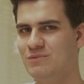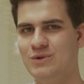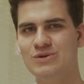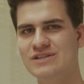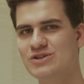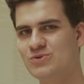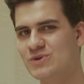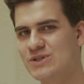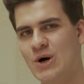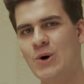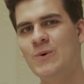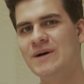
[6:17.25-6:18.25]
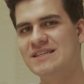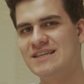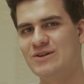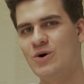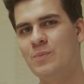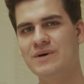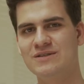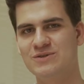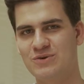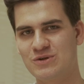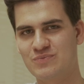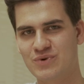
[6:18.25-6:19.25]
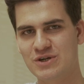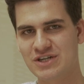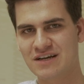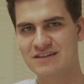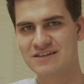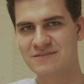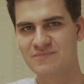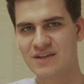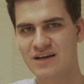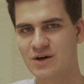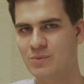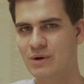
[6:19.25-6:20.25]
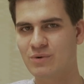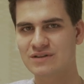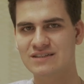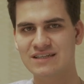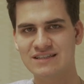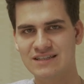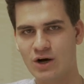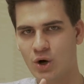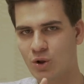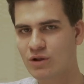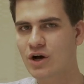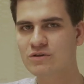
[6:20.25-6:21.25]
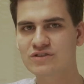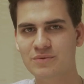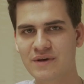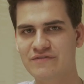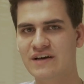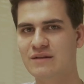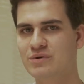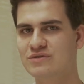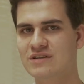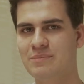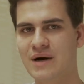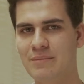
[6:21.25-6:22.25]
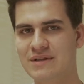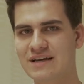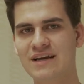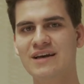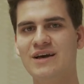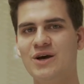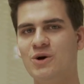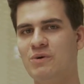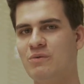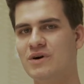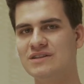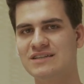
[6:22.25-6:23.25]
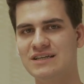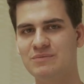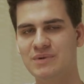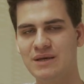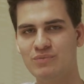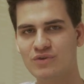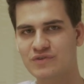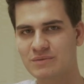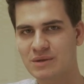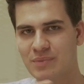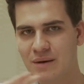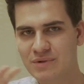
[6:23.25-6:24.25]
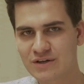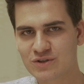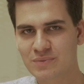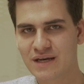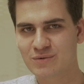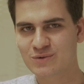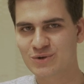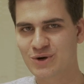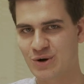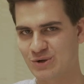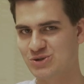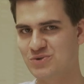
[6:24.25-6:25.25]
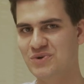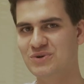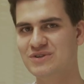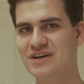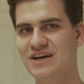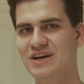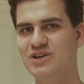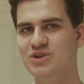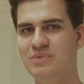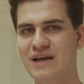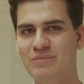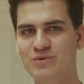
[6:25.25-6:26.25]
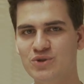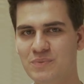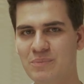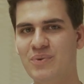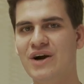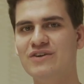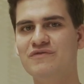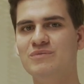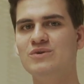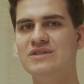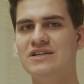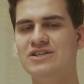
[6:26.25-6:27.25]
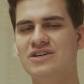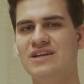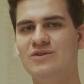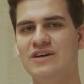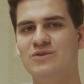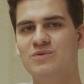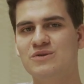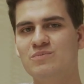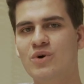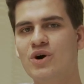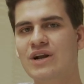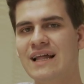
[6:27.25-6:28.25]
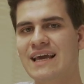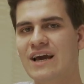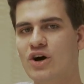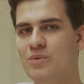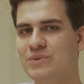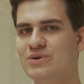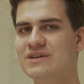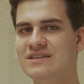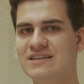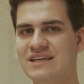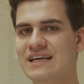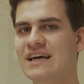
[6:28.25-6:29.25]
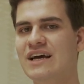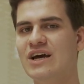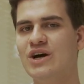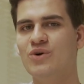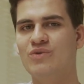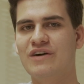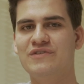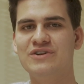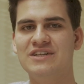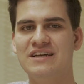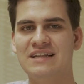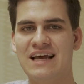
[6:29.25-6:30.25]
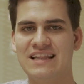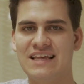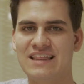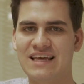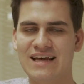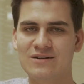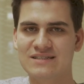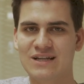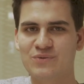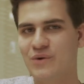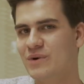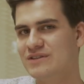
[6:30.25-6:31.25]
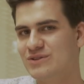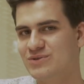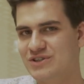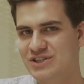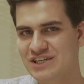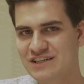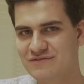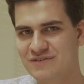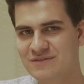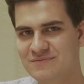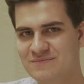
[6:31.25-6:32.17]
Musi.sh was always an open source project. We wanted the whole code to be available to the public. We wanted people from the public to be able to contribute, to be able to be part of Musi.sh. It was more like a community rather than anything else that we wanted to achieve.